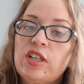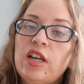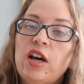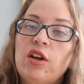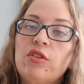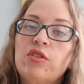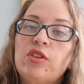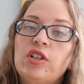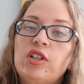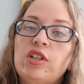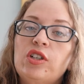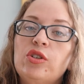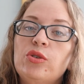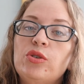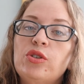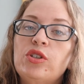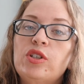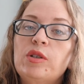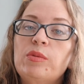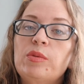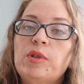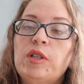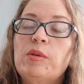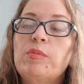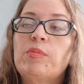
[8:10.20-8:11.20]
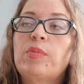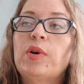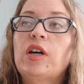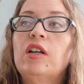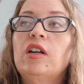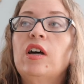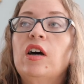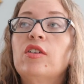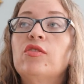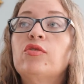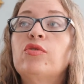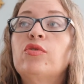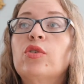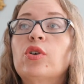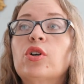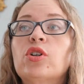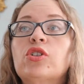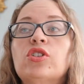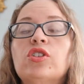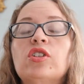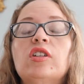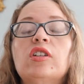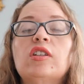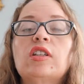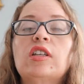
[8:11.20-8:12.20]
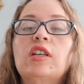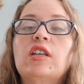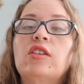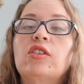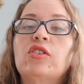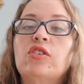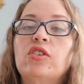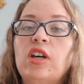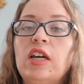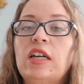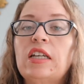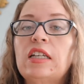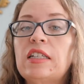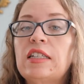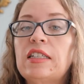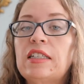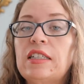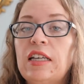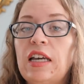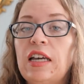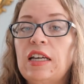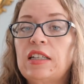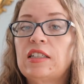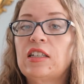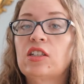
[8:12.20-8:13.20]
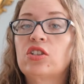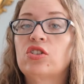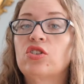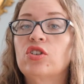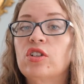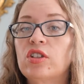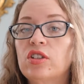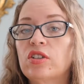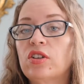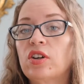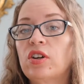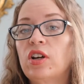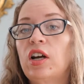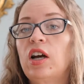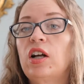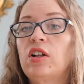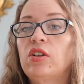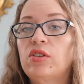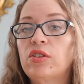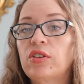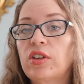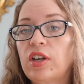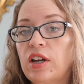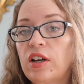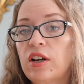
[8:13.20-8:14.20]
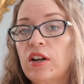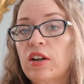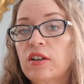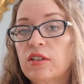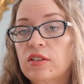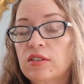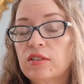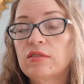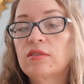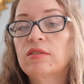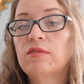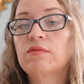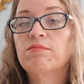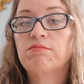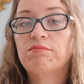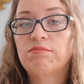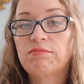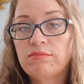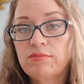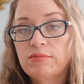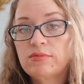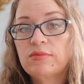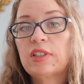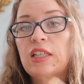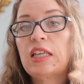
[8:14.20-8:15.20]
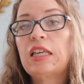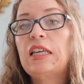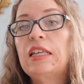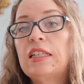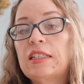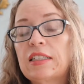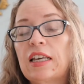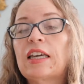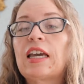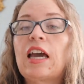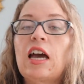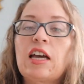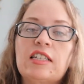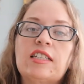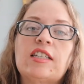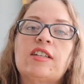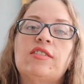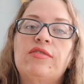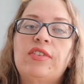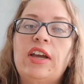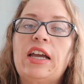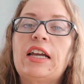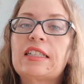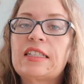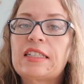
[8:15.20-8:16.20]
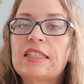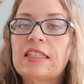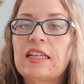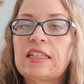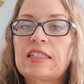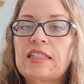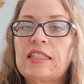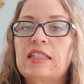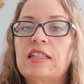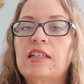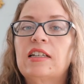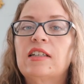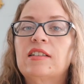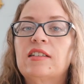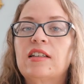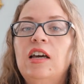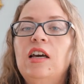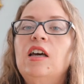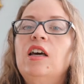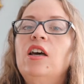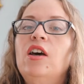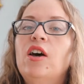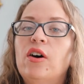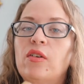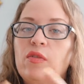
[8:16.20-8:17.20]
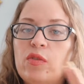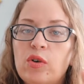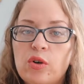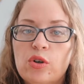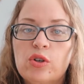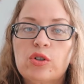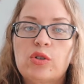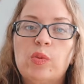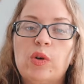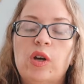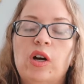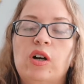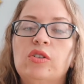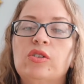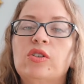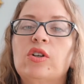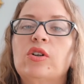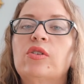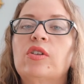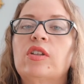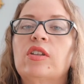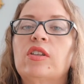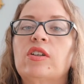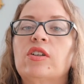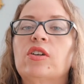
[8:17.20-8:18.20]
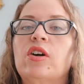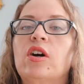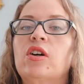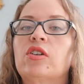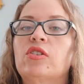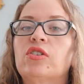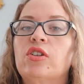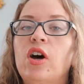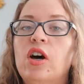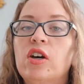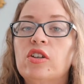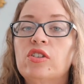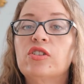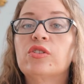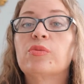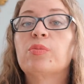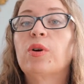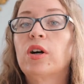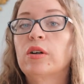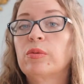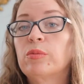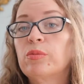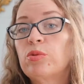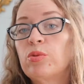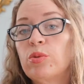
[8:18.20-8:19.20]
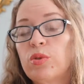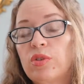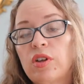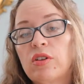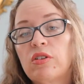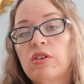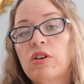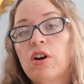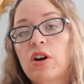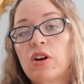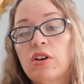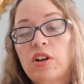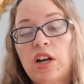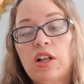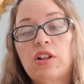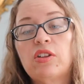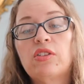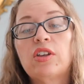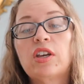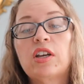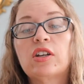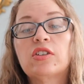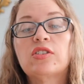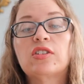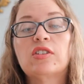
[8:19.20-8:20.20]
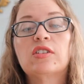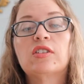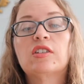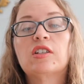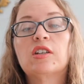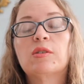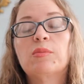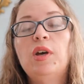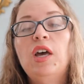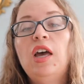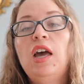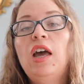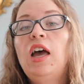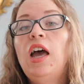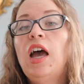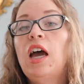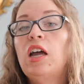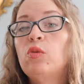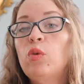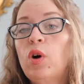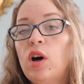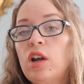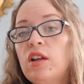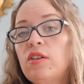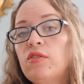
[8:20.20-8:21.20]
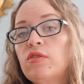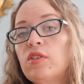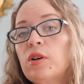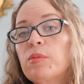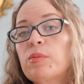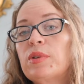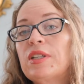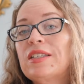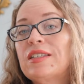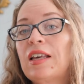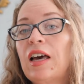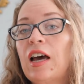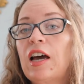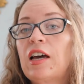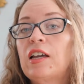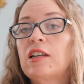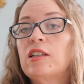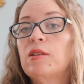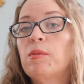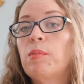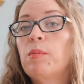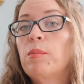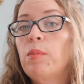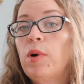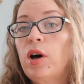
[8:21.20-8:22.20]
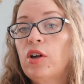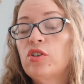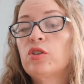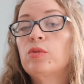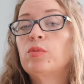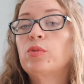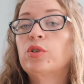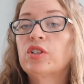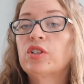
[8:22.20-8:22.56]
now than it used to be, but unfortunately the United States, as good as our healthcare is, like as advanced as it is, of course we all know that there are tons of problems with our healthcare system, and one of them is that mother